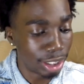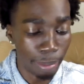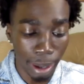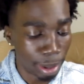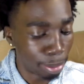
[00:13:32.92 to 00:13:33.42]
the
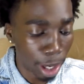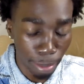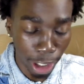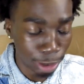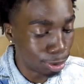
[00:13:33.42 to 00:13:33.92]
bubbling
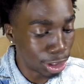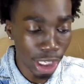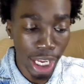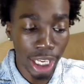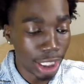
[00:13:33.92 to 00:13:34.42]
point parts,
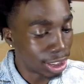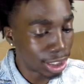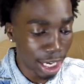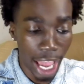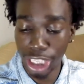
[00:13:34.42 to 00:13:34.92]
bitch. Get
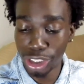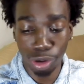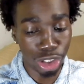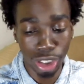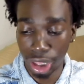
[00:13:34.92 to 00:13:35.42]
to the action
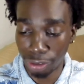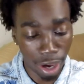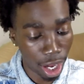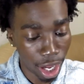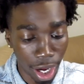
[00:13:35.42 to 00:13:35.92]
or shut the
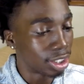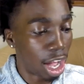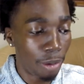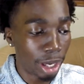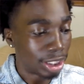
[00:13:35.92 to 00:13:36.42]
fuck up. It's
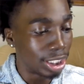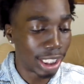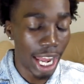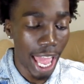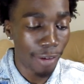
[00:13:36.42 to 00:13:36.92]
always
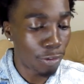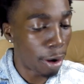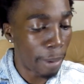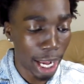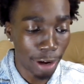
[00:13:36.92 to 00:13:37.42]
this lab
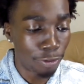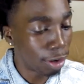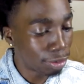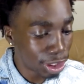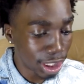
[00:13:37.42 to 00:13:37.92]
going back and
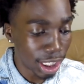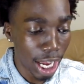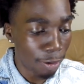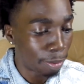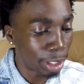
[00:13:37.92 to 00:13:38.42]
forth shit.
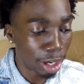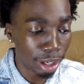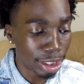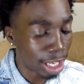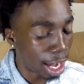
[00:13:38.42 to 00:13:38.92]
Y'all want me to get
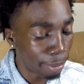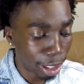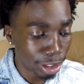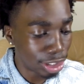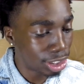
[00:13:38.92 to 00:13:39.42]
on here and talk
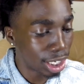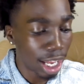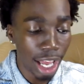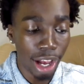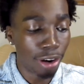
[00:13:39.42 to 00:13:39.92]
about this
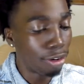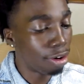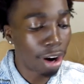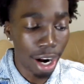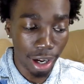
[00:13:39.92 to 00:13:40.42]
shit?
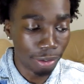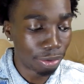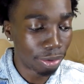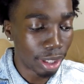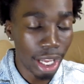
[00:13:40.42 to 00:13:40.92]
Girl,
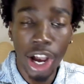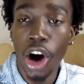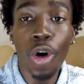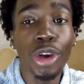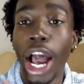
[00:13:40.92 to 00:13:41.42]

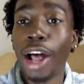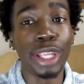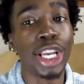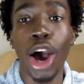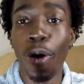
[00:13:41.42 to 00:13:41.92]
who y'all
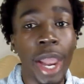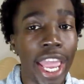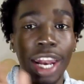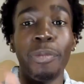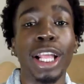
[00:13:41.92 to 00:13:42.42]
think gonna
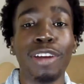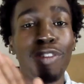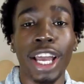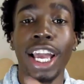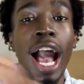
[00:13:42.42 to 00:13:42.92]
win in the
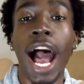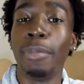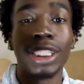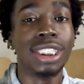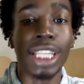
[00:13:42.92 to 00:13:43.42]
motherfucking
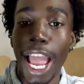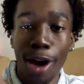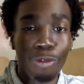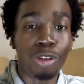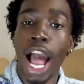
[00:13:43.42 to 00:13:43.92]
comments
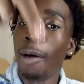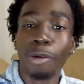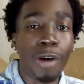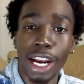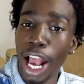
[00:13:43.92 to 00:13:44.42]
now?
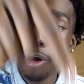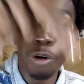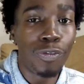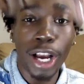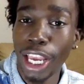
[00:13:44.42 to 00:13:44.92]
Comment right now.
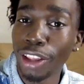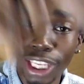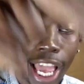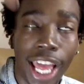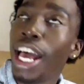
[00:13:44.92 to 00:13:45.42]
Who the fuck y'all
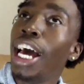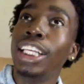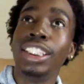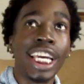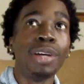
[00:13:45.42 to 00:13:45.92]
think got?
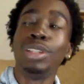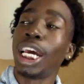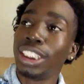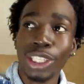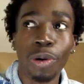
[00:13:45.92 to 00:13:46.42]
Team
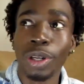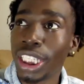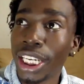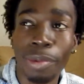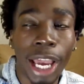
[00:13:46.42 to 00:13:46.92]
JT or
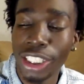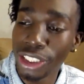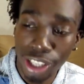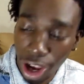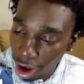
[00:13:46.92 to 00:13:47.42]
Team
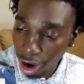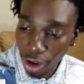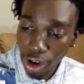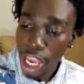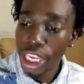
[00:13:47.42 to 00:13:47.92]
Asian
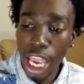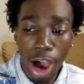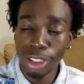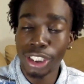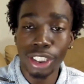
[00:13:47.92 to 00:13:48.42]
Doll?
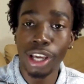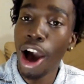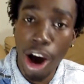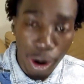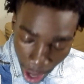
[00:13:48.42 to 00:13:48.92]
Y'all is the
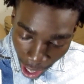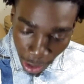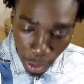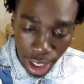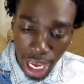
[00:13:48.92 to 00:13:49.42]
doll
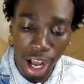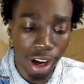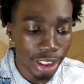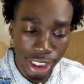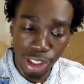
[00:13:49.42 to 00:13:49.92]
way or
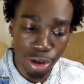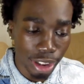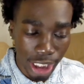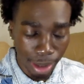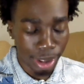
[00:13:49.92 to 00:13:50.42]
y'all City
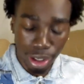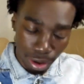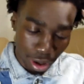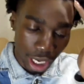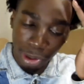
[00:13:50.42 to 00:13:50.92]
Girl? Team City
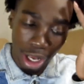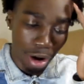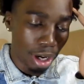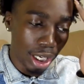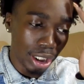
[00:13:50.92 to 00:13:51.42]
Girl. Let me
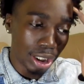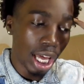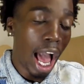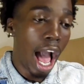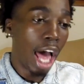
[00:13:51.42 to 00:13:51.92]
know. Because,
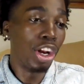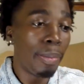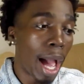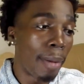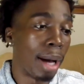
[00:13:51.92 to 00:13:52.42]

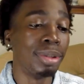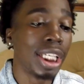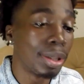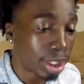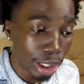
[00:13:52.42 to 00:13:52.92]
no doubt, I'm
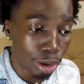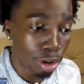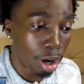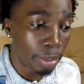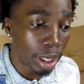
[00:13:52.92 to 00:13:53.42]
Team City
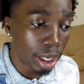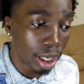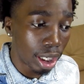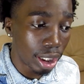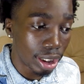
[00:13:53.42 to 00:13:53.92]
Girl
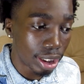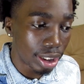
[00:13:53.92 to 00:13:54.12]
because